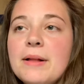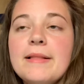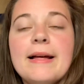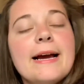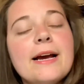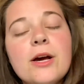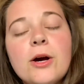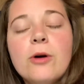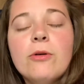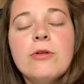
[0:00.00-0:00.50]

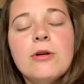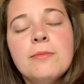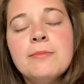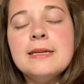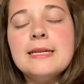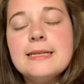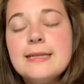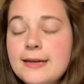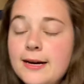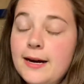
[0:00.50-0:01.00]
like, Kocoum
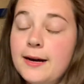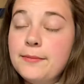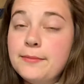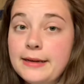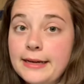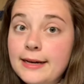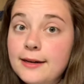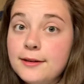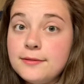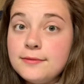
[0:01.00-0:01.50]
need to calm
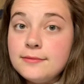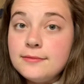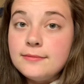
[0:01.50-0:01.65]
down.